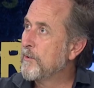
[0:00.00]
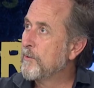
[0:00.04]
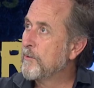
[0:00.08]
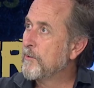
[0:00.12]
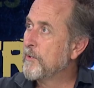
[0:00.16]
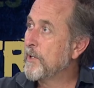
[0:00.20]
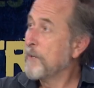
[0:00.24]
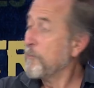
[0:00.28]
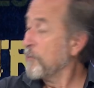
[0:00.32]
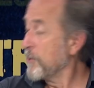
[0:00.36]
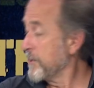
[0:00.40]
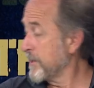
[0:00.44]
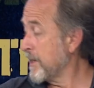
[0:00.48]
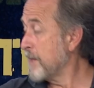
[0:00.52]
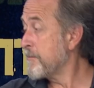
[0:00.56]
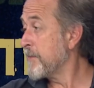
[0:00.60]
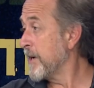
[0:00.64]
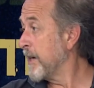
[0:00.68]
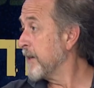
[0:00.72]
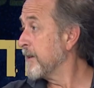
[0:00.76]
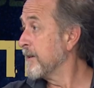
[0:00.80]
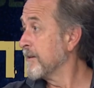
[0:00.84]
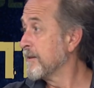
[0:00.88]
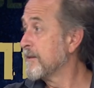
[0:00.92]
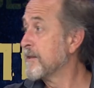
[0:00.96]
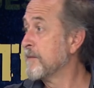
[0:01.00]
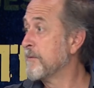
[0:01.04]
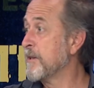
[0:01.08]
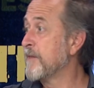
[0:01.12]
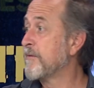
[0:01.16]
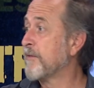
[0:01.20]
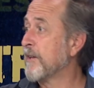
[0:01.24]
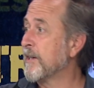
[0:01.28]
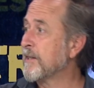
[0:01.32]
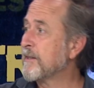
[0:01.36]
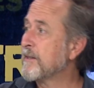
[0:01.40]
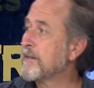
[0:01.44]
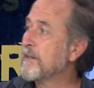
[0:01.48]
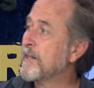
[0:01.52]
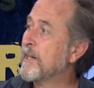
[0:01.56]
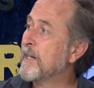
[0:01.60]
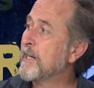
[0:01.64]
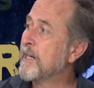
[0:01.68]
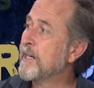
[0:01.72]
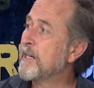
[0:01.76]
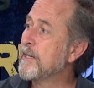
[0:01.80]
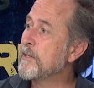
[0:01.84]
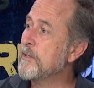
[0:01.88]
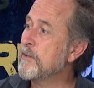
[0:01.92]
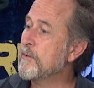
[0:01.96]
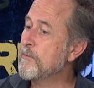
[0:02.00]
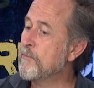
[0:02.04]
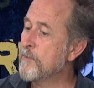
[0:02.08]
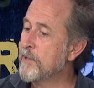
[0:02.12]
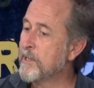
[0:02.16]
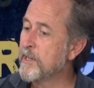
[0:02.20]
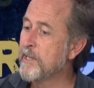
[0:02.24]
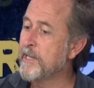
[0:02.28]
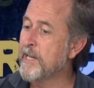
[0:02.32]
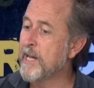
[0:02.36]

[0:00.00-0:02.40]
It was that bad, to be frank. You really